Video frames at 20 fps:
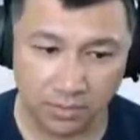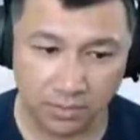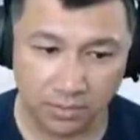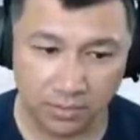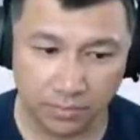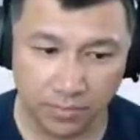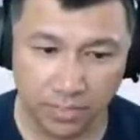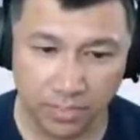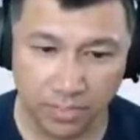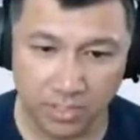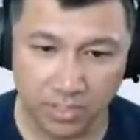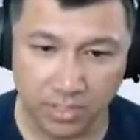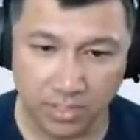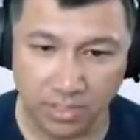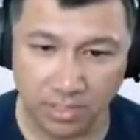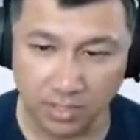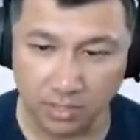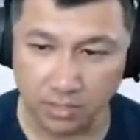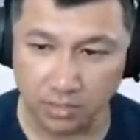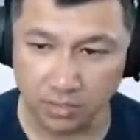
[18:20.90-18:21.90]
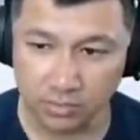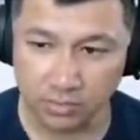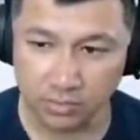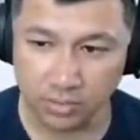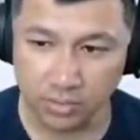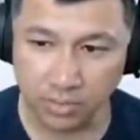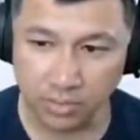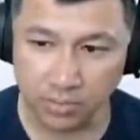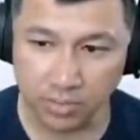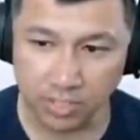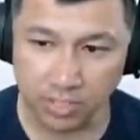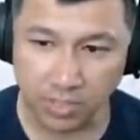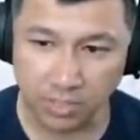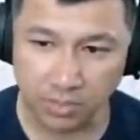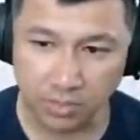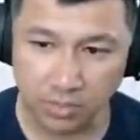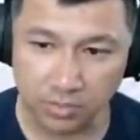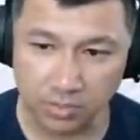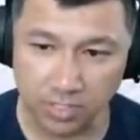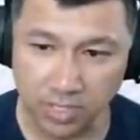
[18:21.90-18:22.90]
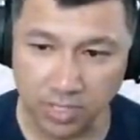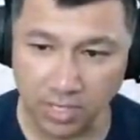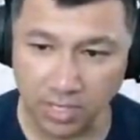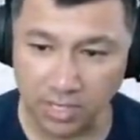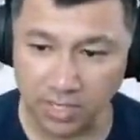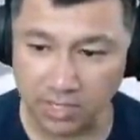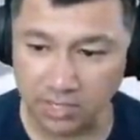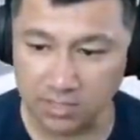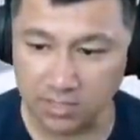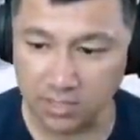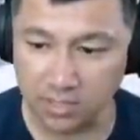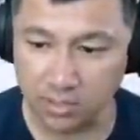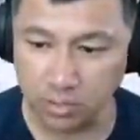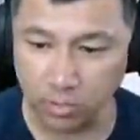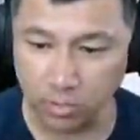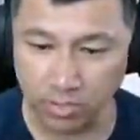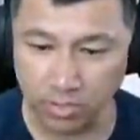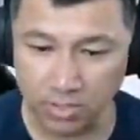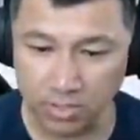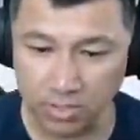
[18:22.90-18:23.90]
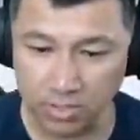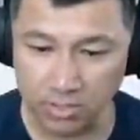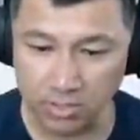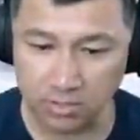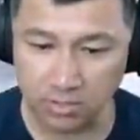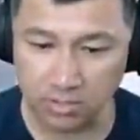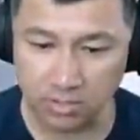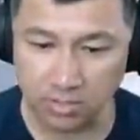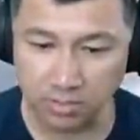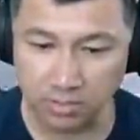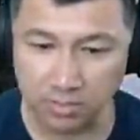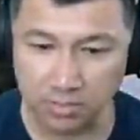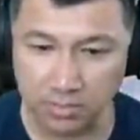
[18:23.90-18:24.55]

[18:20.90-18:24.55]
We need to get close so that we can use that AC-20s on them.